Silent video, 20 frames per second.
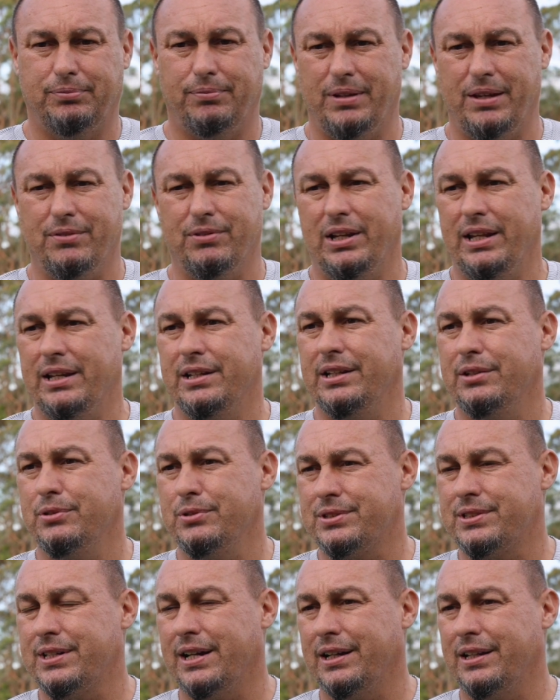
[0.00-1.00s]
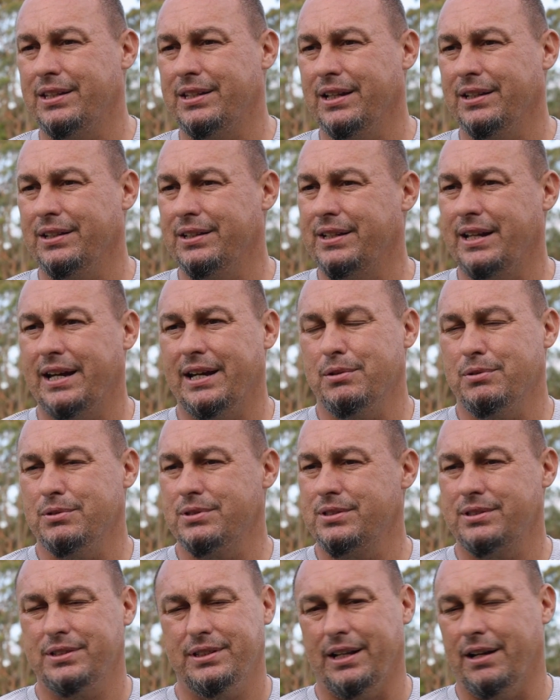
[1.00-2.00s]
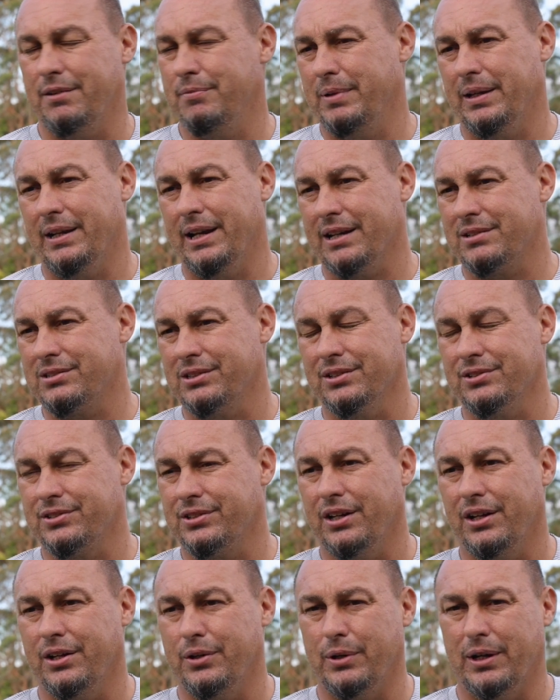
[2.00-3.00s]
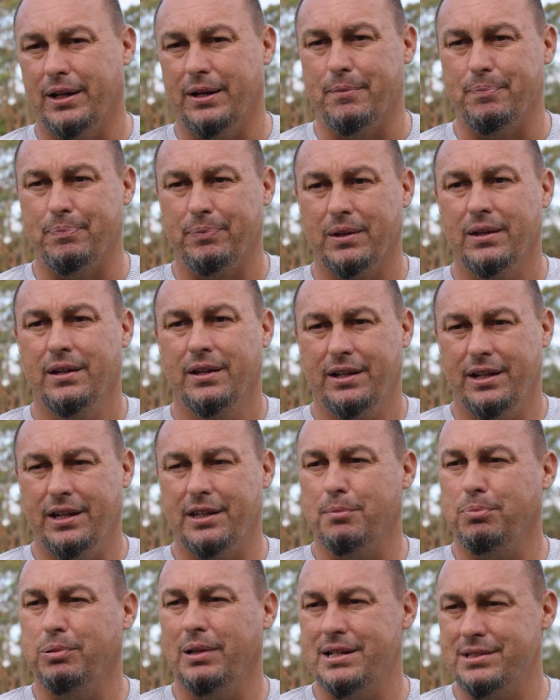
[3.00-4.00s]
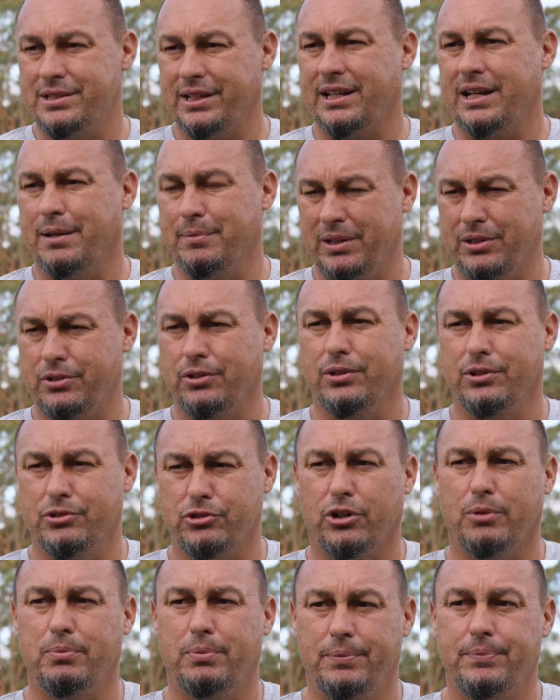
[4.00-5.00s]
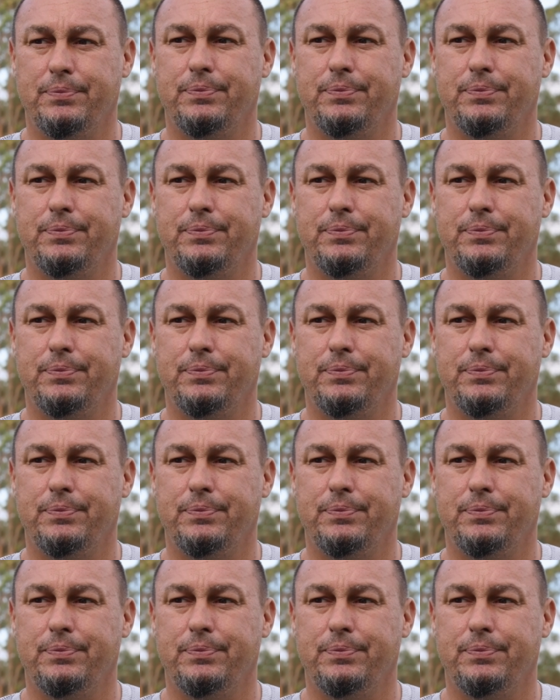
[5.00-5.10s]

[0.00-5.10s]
even Indy, who started the other day, was been excellent. So the players that come in do the job.